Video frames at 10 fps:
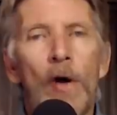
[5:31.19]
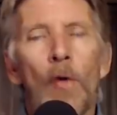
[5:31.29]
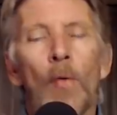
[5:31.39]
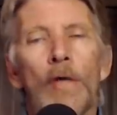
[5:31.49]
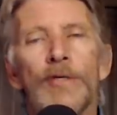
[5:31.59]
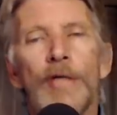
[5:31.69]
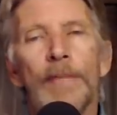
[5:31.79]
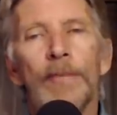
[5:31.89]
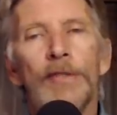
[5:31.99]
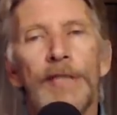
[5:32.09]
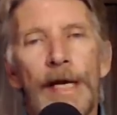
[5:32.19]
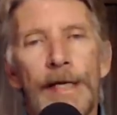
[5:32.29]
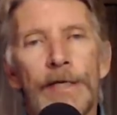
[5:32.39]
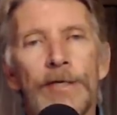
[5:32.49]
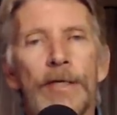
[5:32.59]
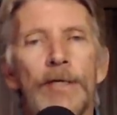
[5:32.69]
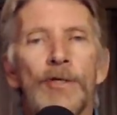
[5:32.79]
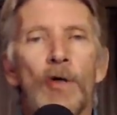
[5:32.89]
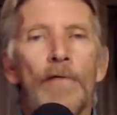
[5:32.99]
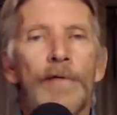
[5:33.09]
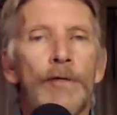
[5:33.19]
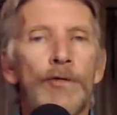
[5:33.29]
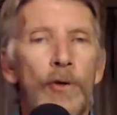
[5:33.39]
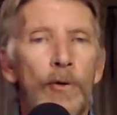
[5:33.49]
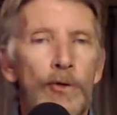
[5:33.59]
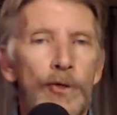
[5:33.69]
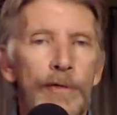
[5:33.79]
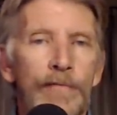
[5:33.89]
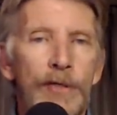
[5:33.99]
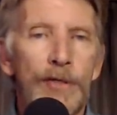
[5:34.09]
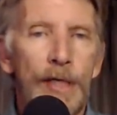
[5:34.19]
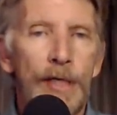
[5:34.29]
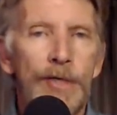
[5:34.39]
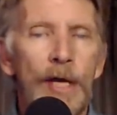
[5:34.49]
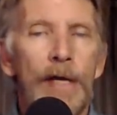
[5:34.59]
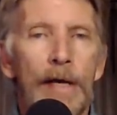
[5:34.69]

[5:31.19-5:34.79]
while simultaneously solving the scourges of disease